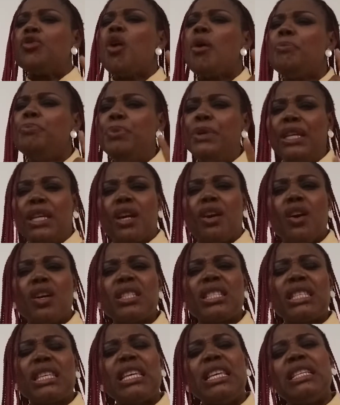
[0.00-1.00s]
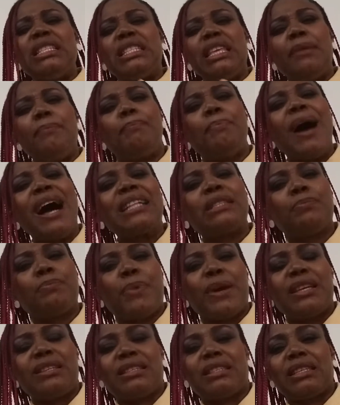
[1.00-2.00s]
not because he's a bad
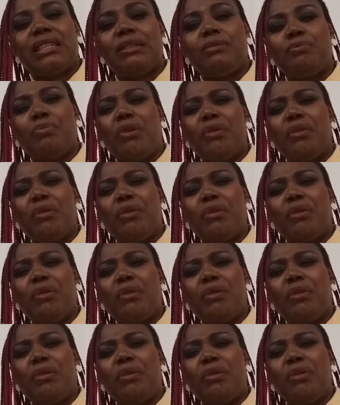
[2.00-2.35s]
person,